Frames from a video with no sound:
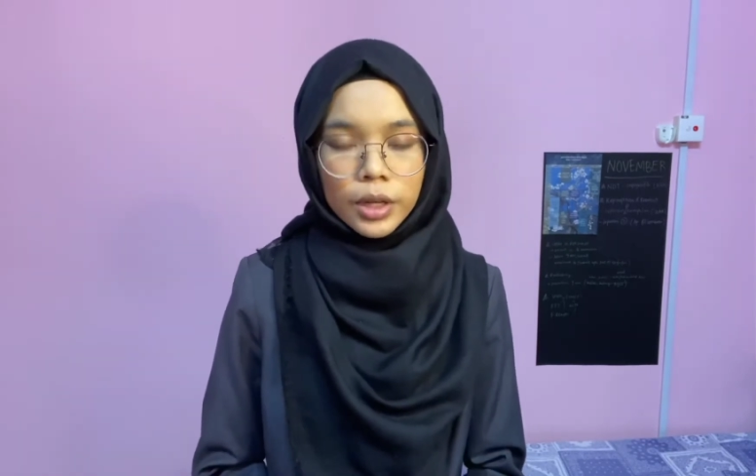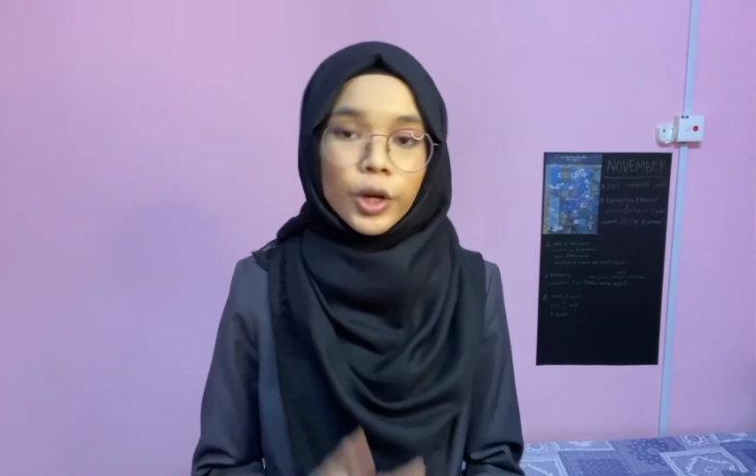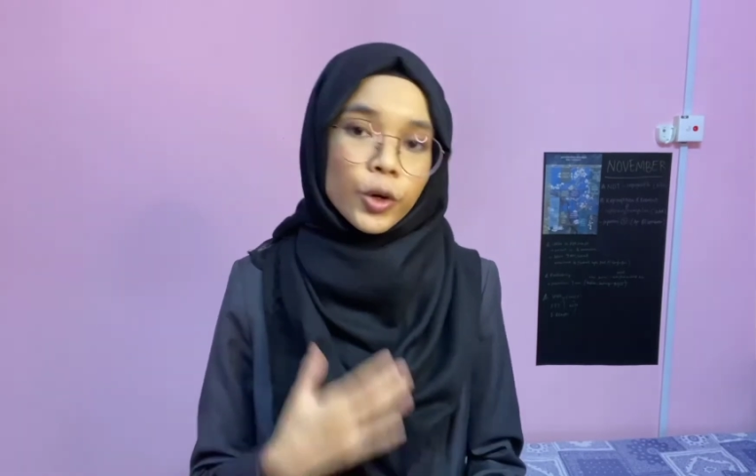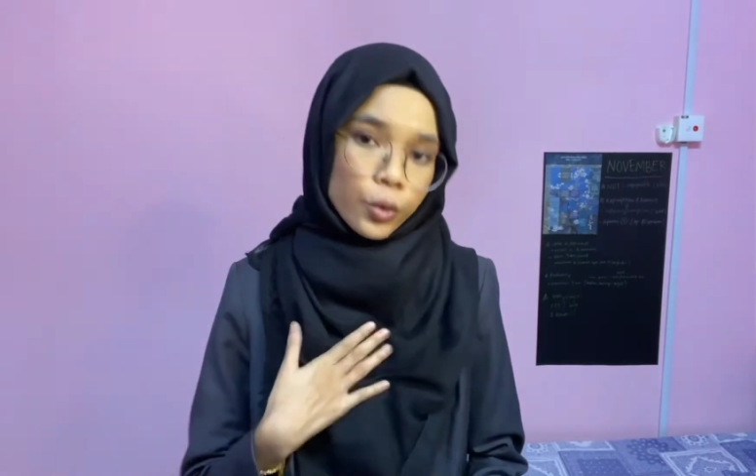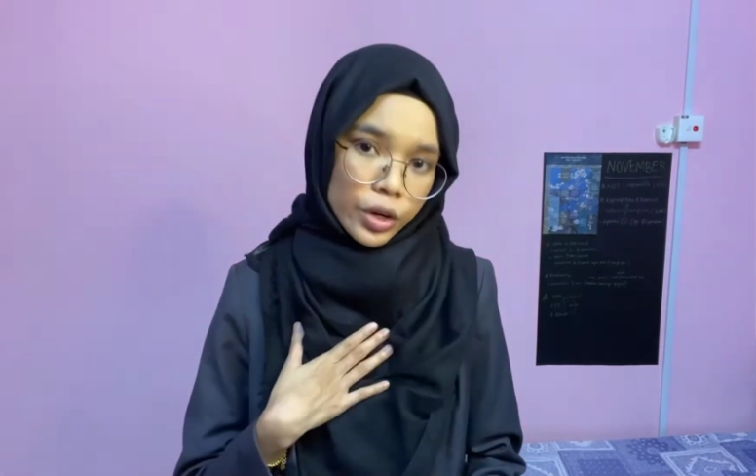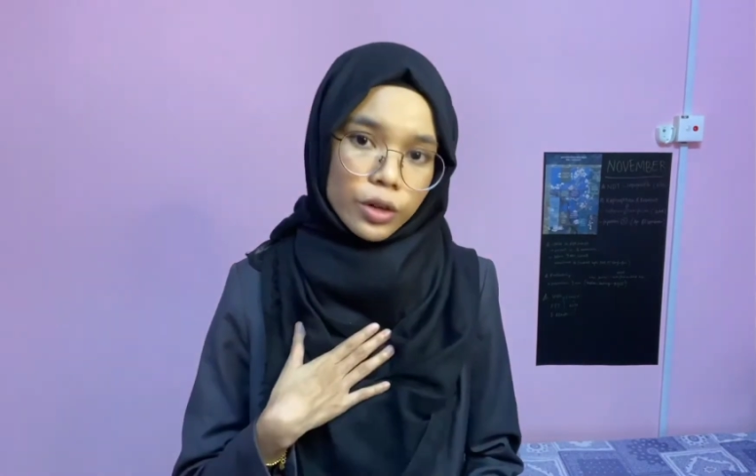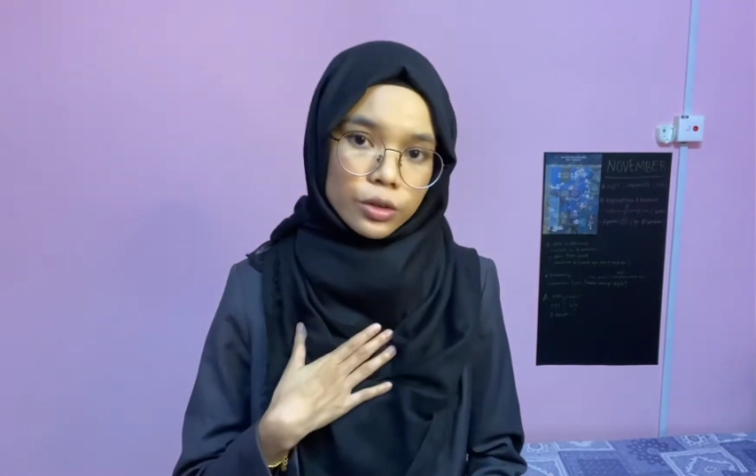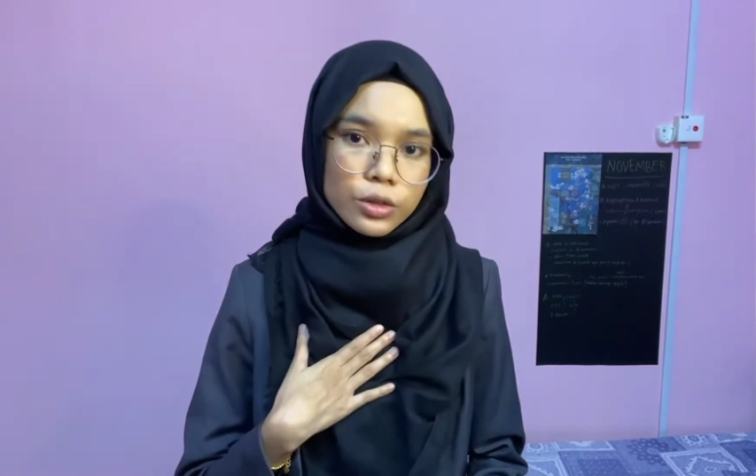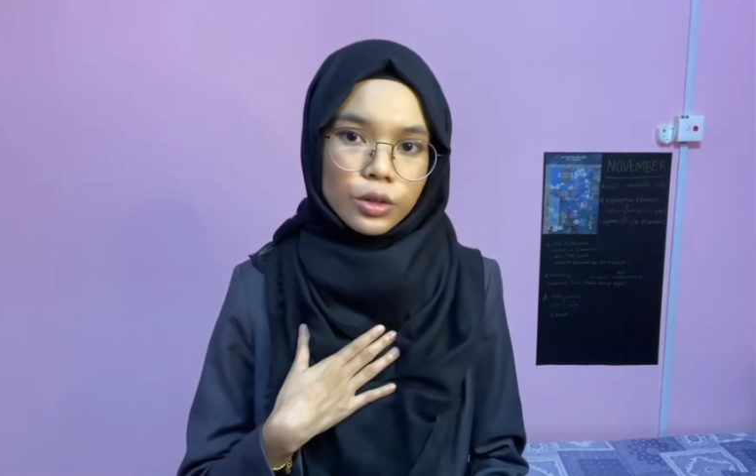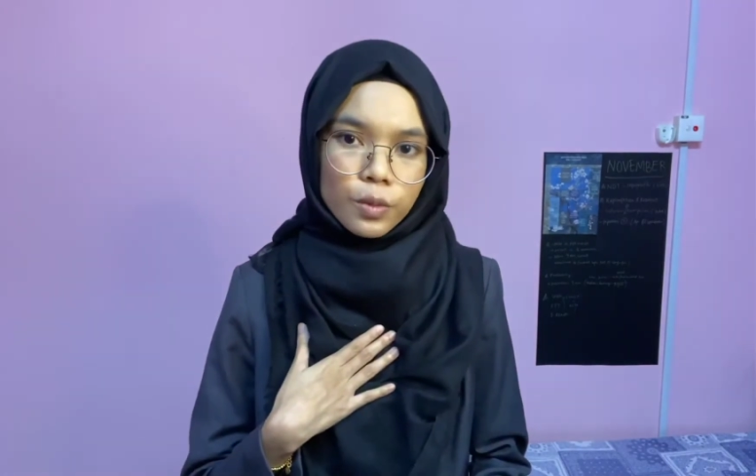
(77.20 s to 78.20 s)
We are
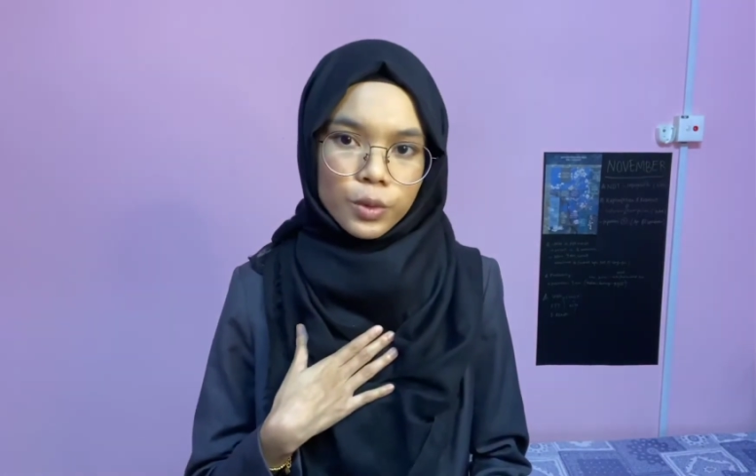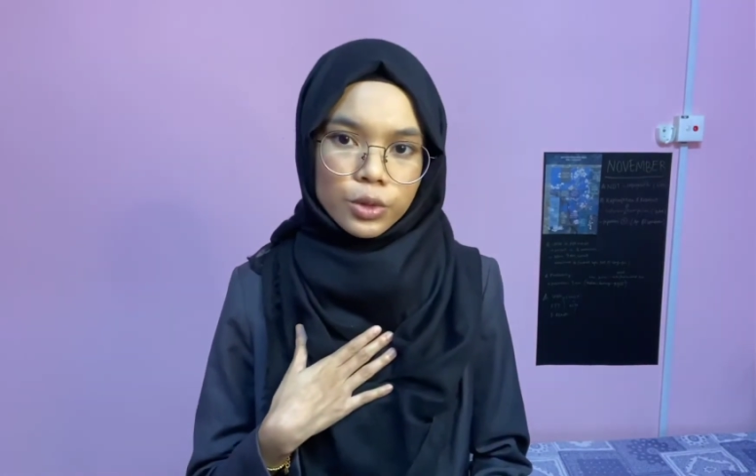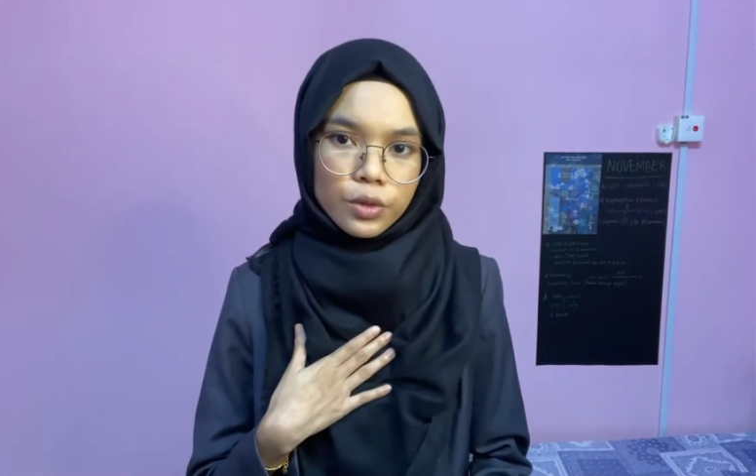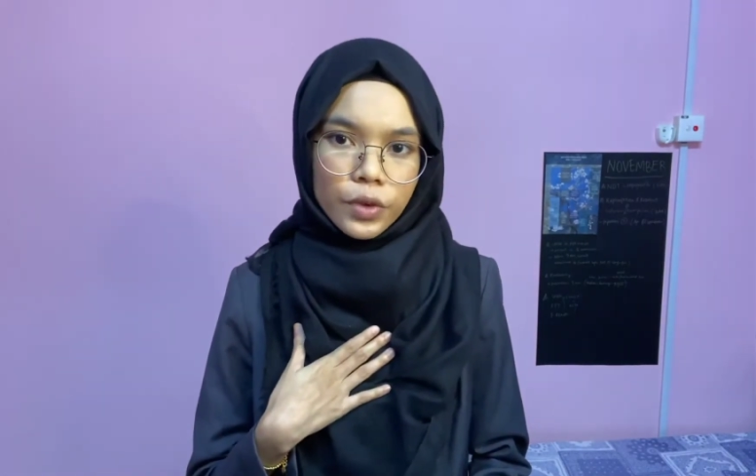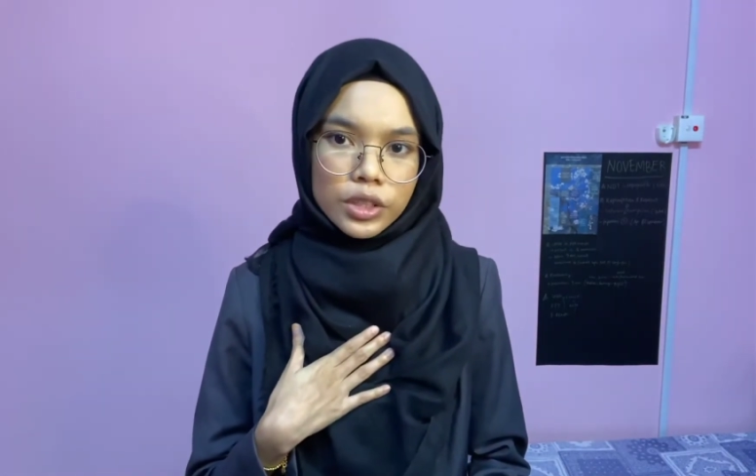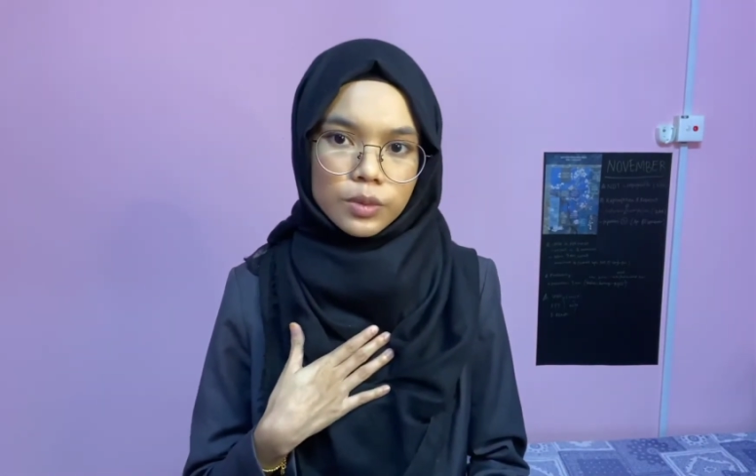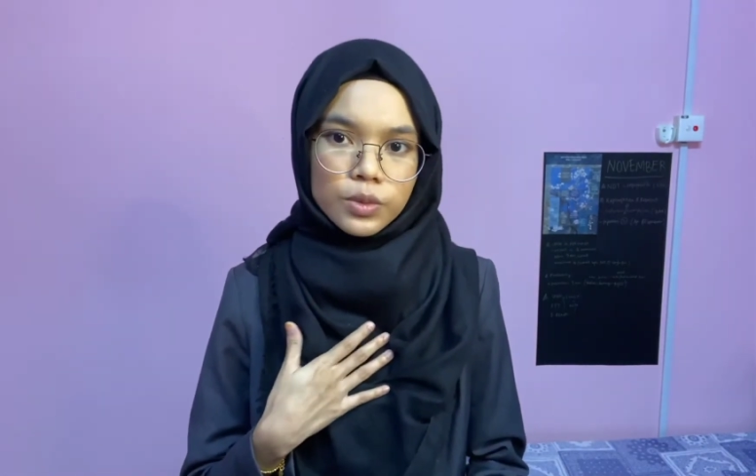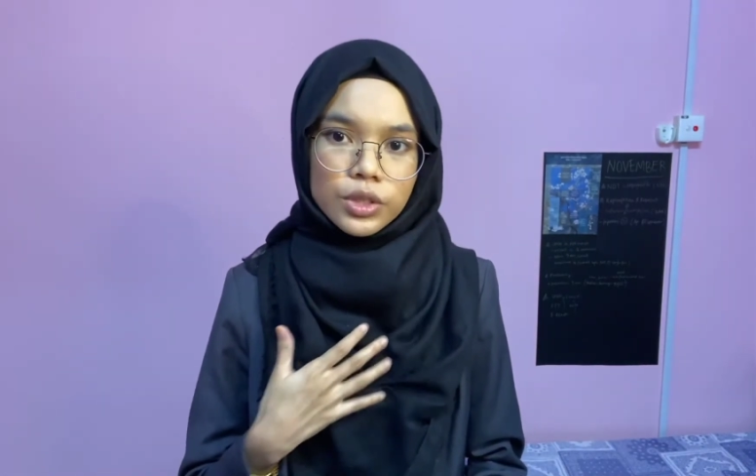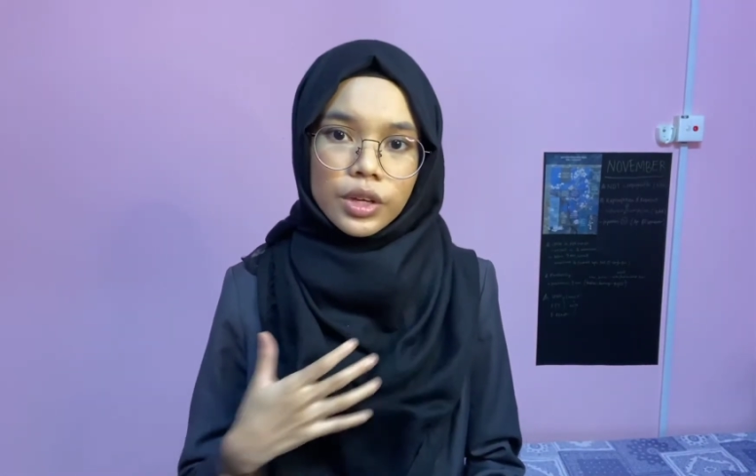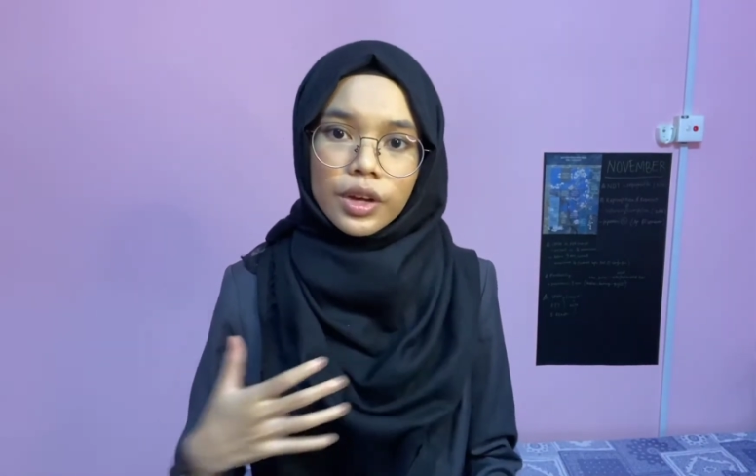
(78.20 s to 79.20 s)
also composed of atoms.